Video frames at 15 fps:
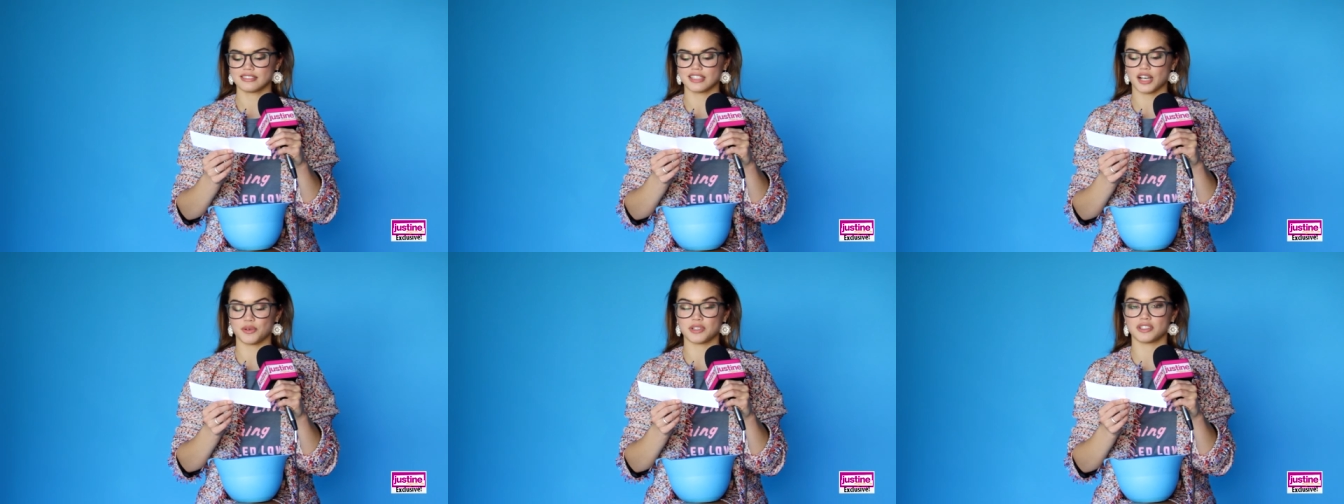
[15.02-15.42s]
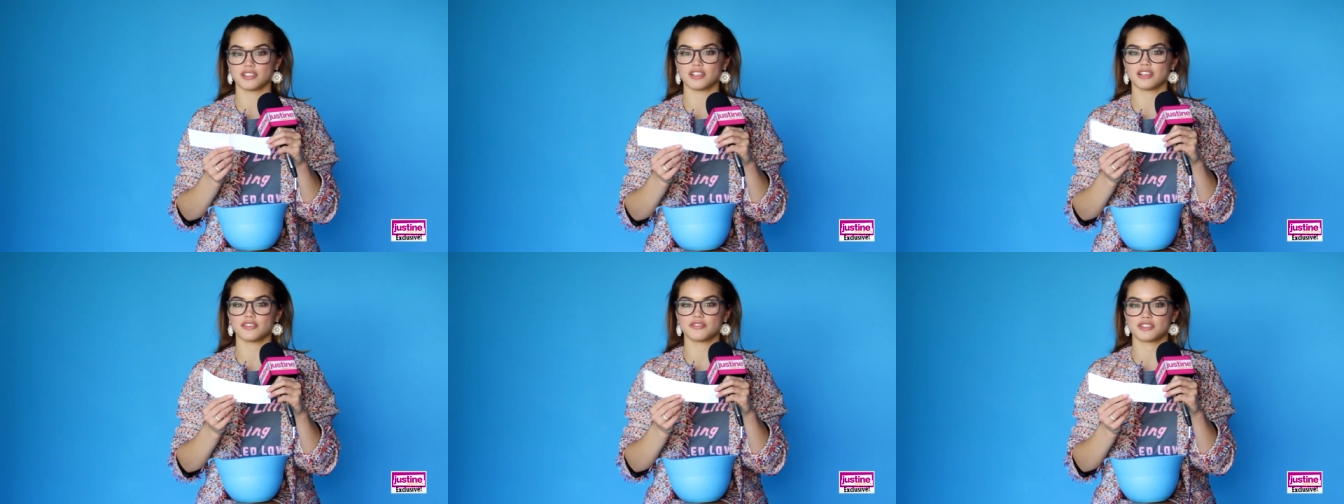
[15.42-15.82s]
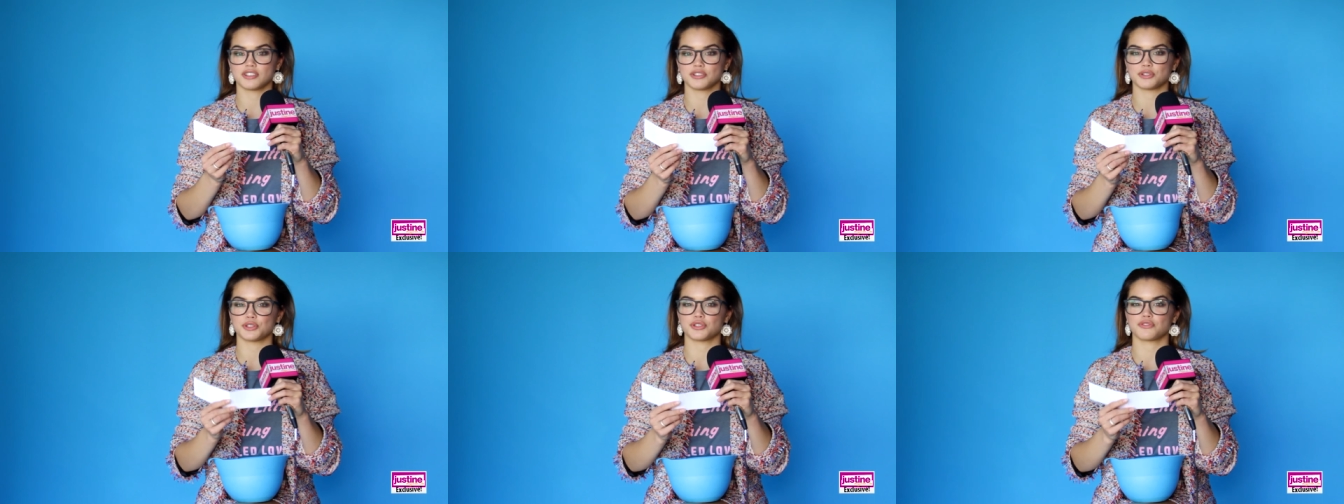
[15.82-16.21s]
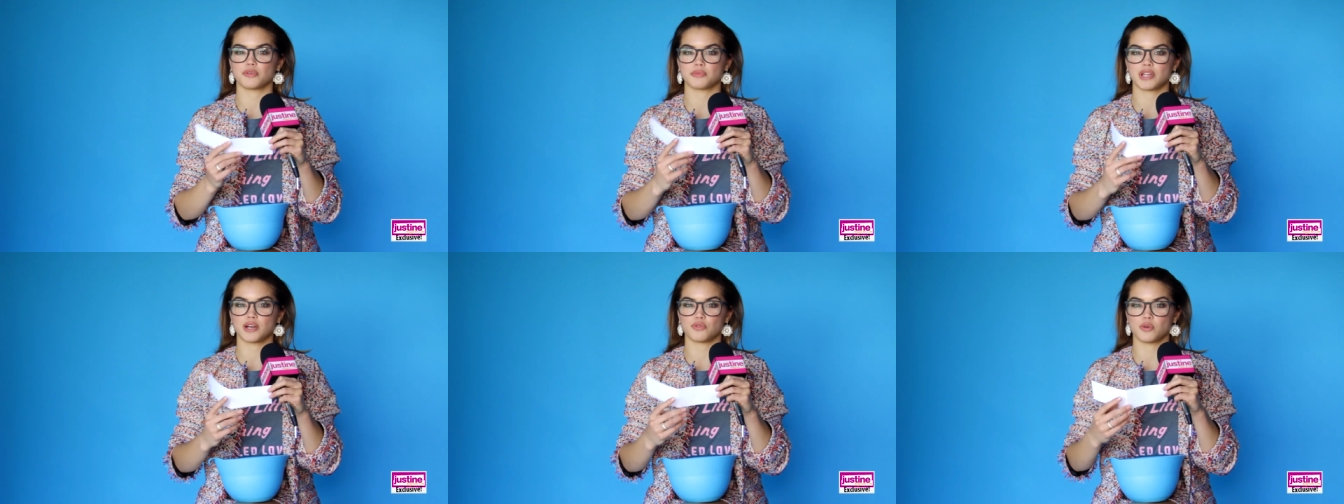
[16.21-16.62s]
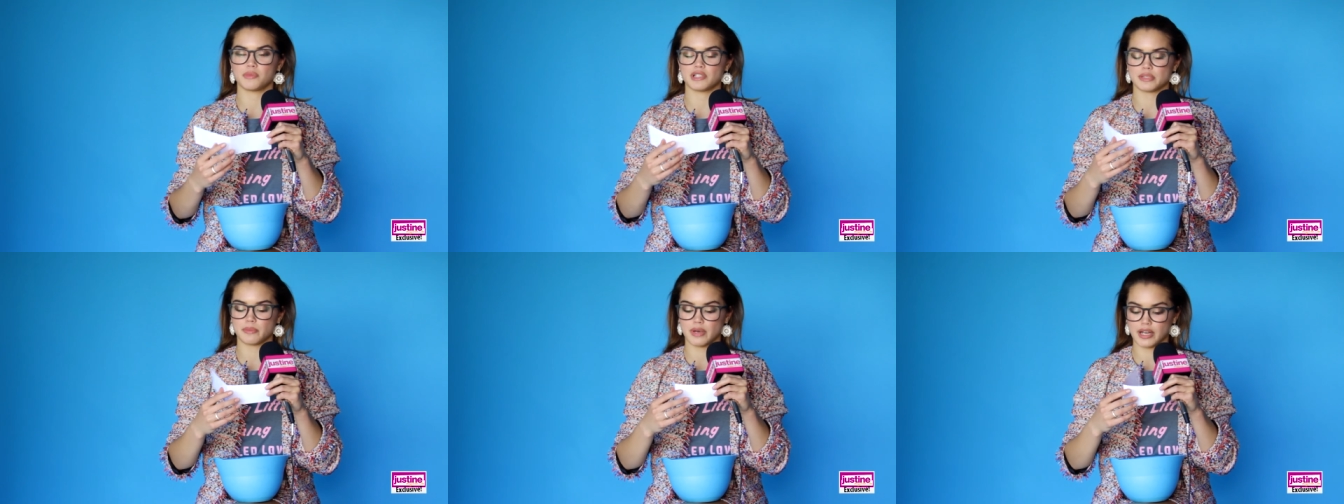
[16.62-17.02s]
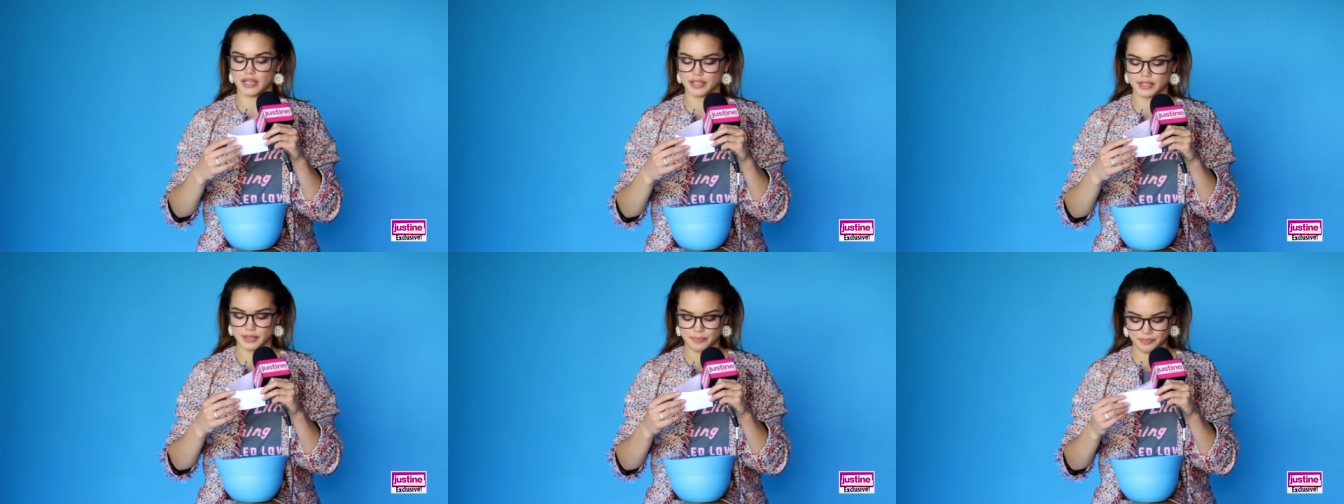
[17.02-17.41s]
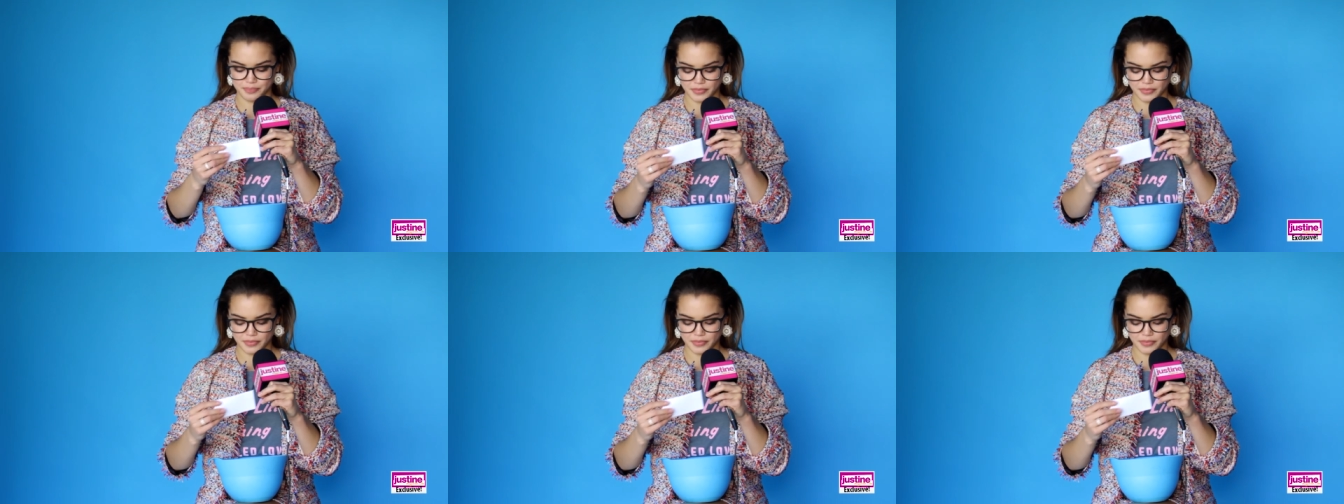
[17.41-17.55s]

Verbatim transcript: I would love to learn from that woman's mind.